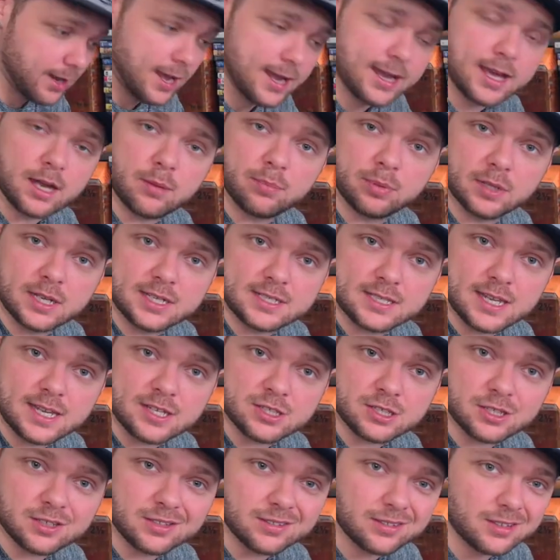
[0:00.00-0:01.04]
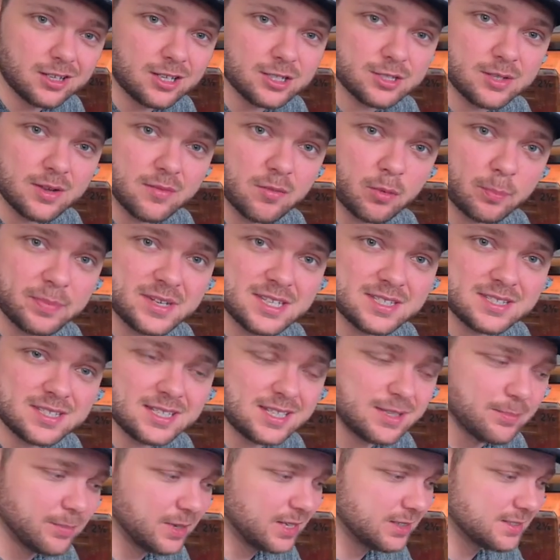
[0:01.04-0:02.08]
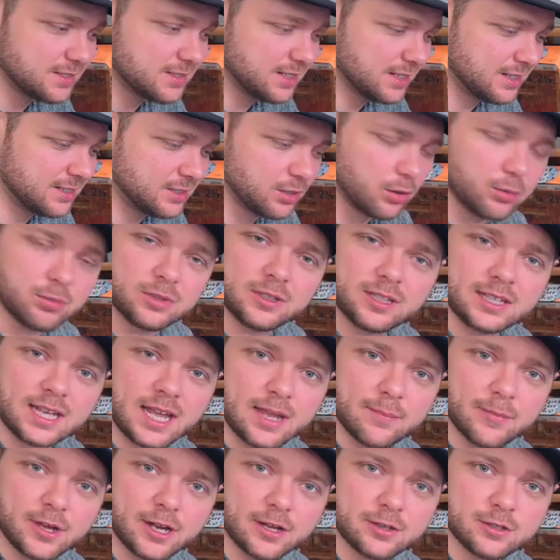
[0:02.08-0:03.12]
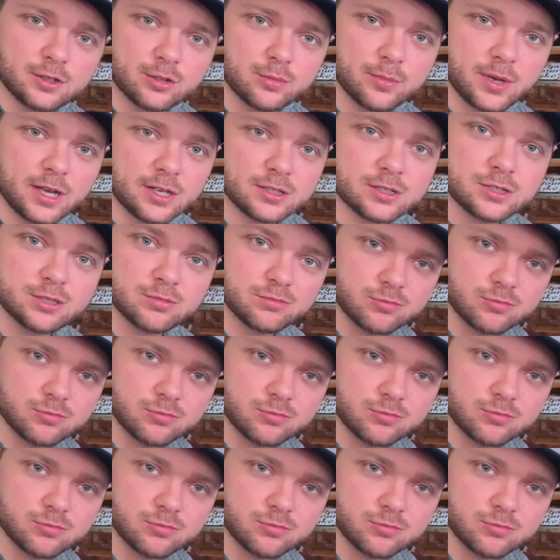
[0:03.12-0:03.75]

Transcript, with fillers: I got a PlayStation. Also have a PC, but uh, don't really game on it too much.